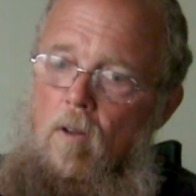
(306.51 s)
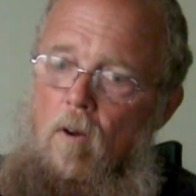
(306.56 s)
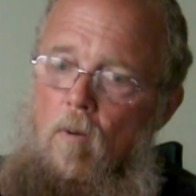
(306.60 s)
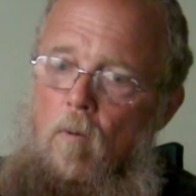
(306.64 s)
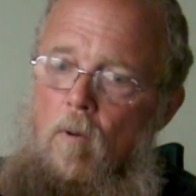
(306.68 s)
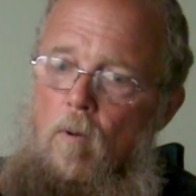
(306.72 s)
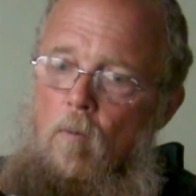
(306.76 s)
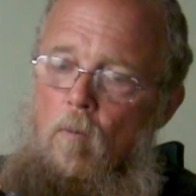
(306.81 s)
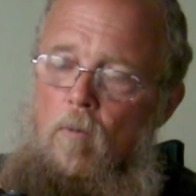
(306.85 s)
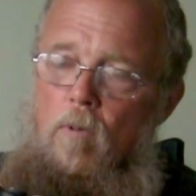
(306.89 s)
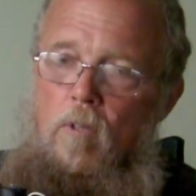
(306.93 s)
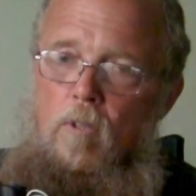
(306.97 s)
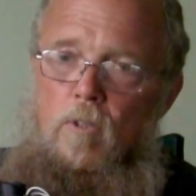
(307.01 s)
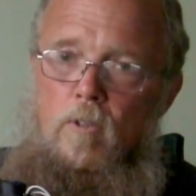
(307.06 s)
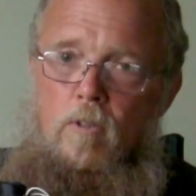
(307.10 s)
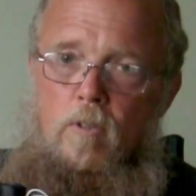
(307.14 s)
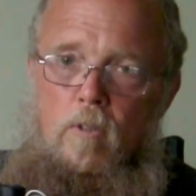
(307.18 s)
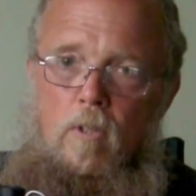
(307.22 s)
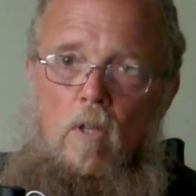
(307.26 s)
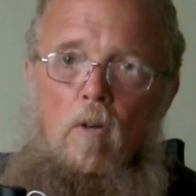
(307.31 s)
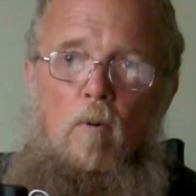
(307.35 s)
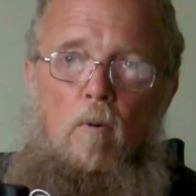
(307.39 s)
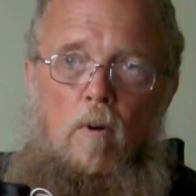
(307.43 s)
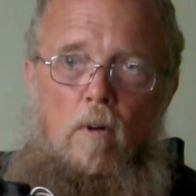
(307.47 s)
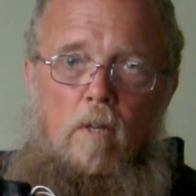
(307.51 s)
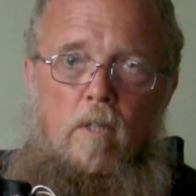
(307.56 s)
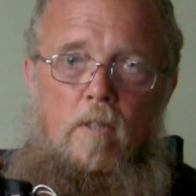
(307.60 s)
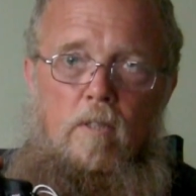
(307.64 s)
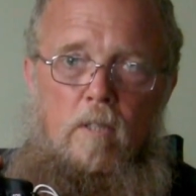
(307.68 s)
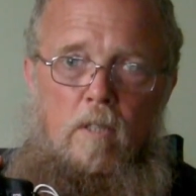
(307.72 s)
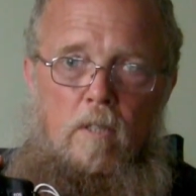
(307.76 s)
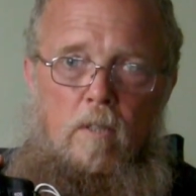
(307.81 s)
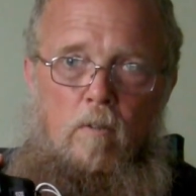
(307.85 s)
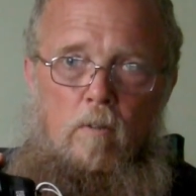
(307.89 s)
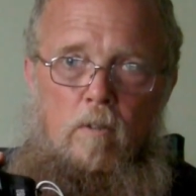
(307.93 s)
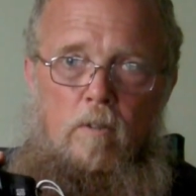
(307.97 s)
going with the slower
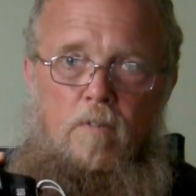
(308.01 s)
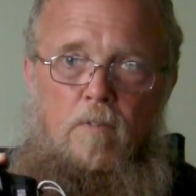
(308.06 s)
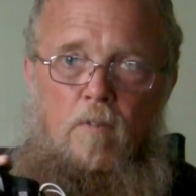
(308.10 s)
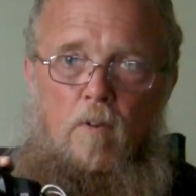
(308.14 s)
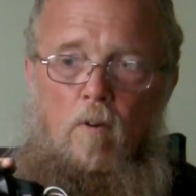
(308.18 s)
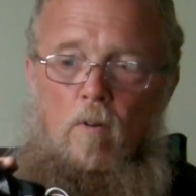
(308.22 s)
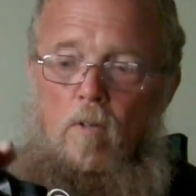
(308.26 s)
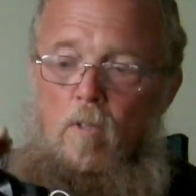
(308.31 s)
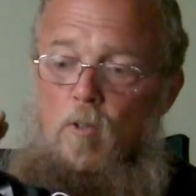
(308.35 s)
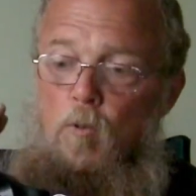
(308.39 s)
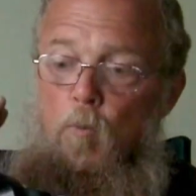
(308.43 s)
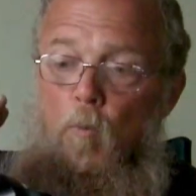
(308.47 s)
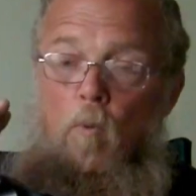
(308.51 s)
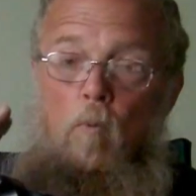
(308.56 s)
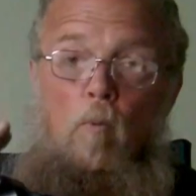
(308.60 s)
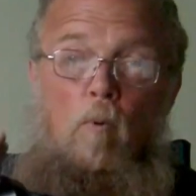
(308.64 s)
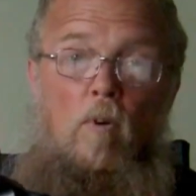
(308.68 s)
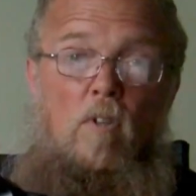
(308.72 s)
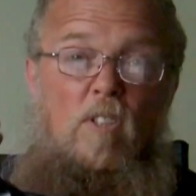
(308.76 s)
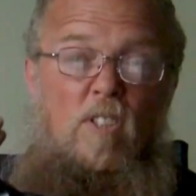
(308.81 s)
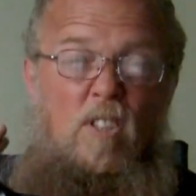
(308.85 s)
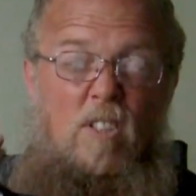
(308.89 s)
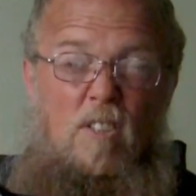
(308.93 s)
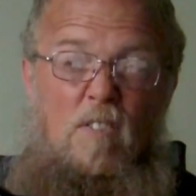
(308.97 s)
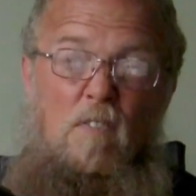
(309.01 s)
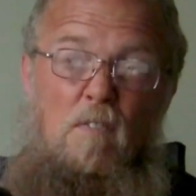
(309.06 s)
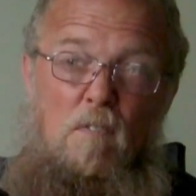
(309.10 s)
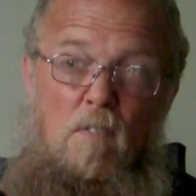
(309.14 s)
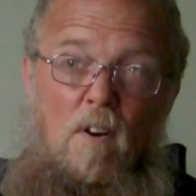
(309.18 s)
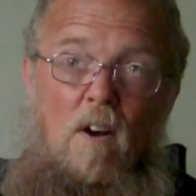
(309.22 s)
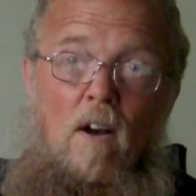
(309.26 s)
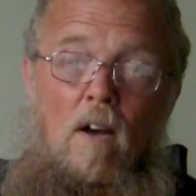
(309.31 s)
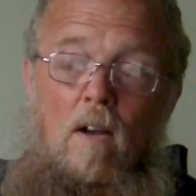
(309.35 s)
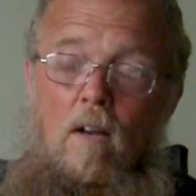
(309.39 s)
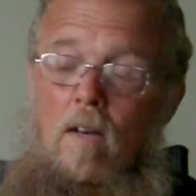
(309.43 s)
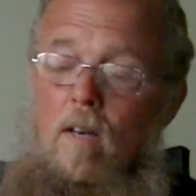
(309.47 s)
continuous focus will work just
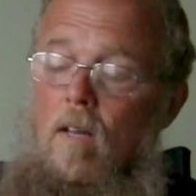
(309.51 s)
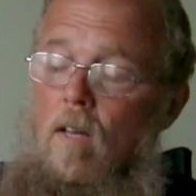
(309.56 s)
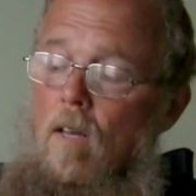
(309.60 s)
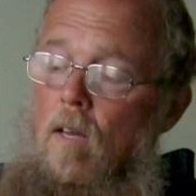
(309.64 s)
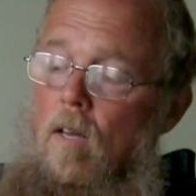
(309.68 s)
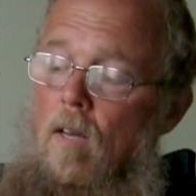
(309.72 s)
fine,